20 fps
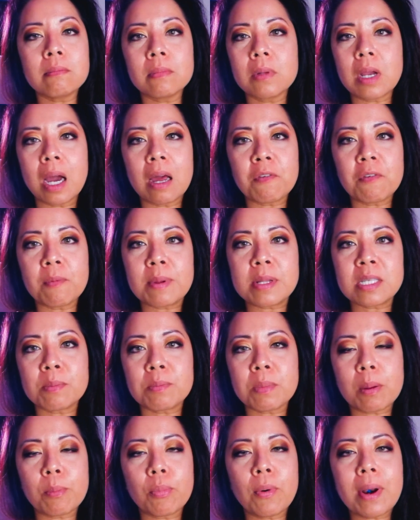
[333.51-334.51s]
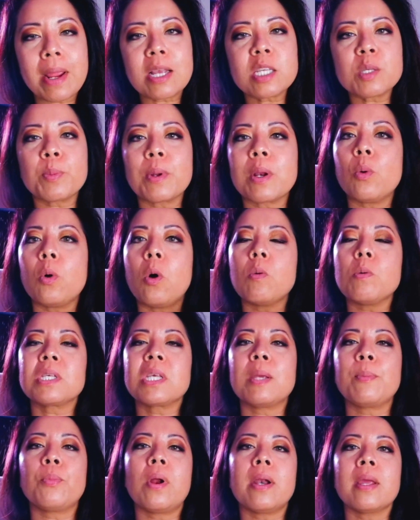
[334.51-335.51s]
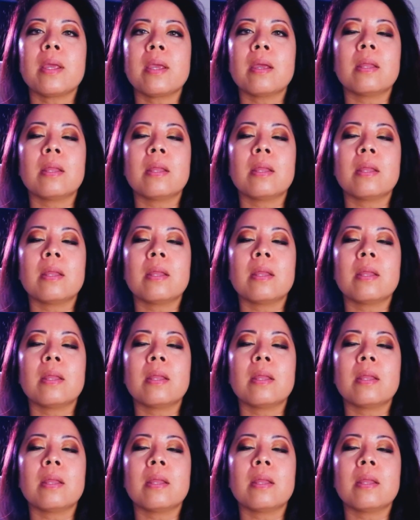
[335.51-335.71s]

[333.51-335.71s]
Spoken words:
God forbid something breaks, but it'll always keep running.